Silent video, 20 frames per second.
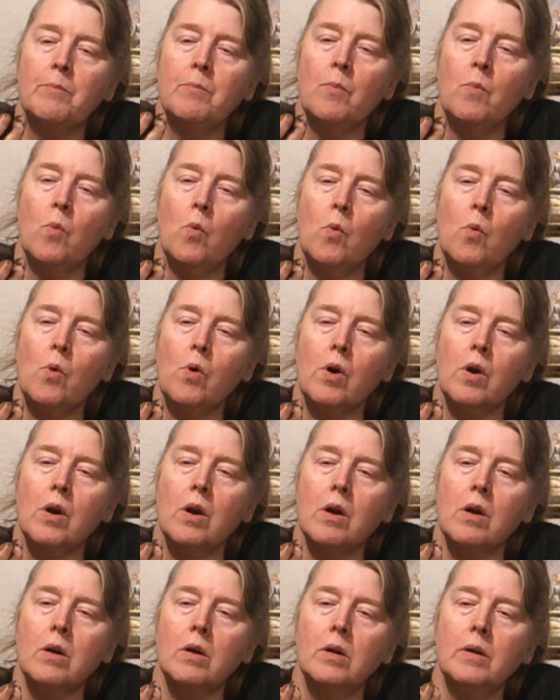
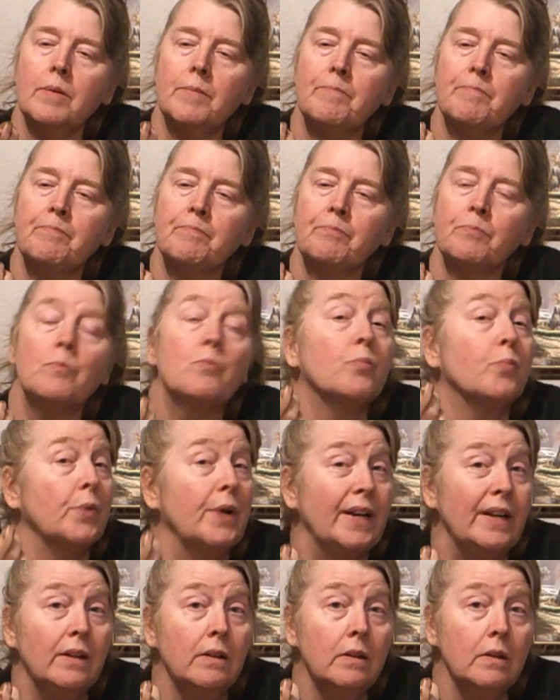more
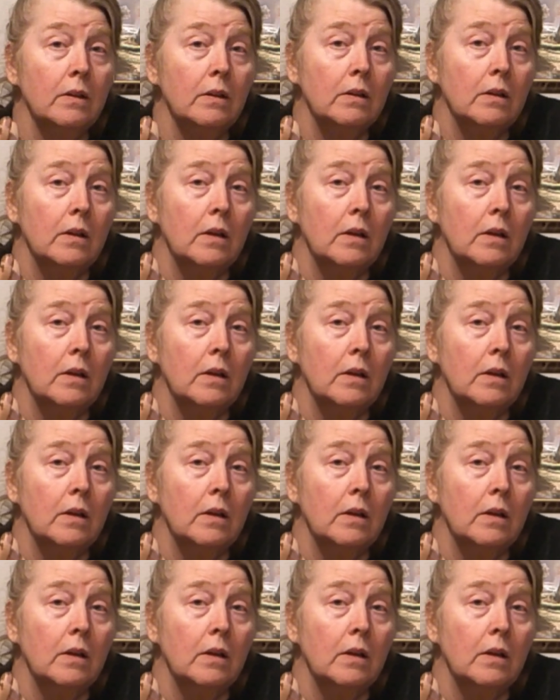brittle,